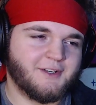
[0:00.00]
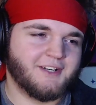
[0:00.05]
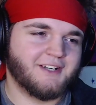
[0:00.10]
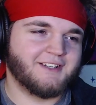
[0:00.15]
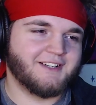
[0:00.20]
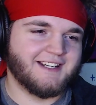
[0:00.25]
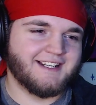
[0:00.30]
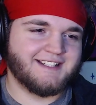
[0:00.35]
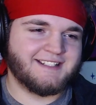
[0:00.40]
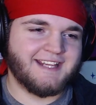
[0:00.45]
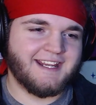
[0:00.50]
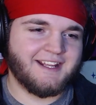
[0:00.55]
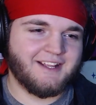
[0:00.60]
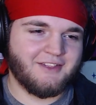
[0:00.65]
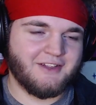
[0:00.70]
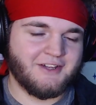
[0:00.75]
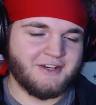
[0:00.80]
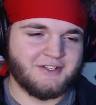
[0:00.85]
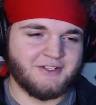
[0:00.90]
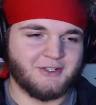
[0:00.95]
You're gonna take
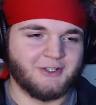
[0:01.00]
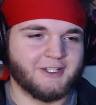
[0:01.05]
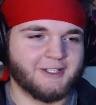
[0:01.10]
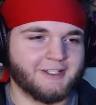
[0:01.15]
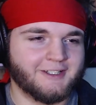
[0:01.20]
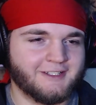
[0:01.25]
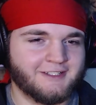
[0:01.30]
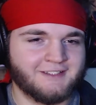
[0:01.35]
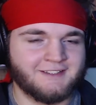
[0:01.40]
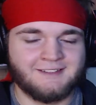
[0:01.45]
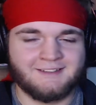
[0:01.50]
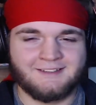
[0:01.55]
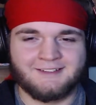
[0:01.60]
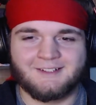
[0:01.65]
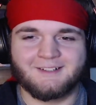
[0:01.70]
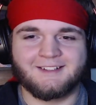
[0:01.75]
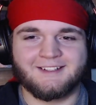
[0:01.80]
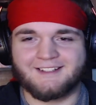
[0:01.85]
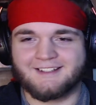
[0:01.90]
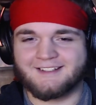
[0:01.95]
the door?
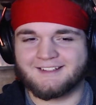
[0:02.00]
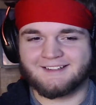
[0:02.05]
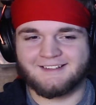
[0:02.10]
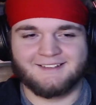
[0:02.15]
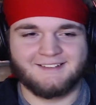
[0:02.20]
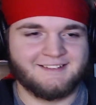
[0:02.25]
Okay.